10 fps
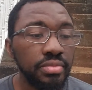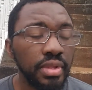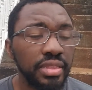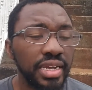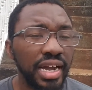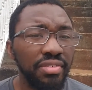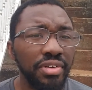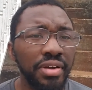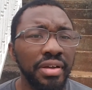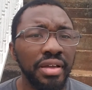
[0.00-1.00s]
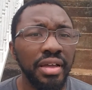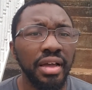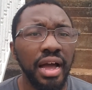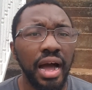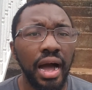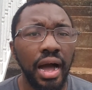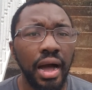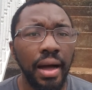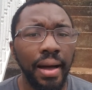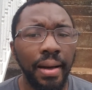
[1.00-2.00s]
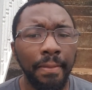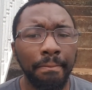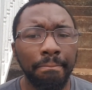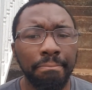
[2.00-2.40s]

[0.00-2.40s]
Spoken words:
the cover on